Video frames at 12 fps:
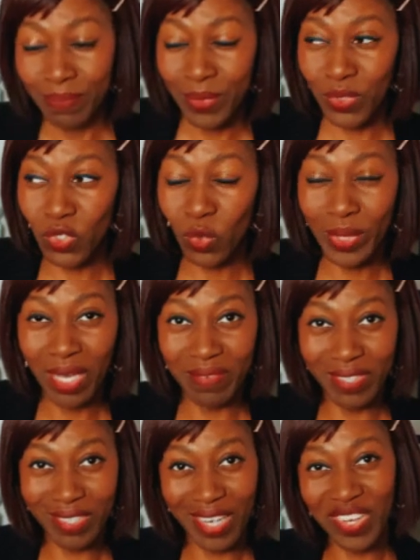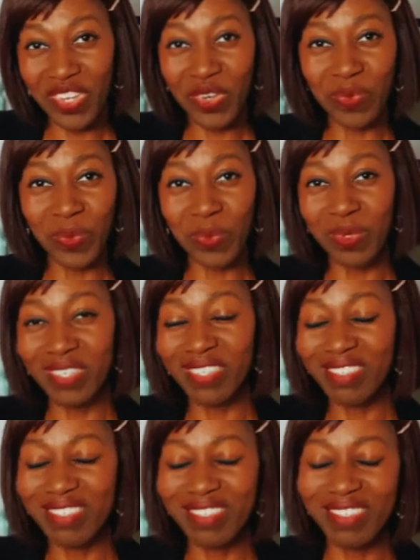And so we have a 10-year-old,
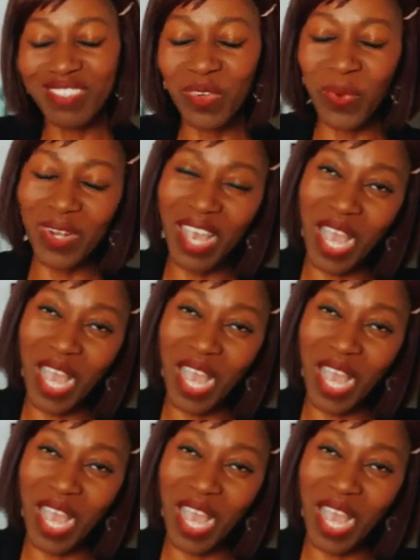all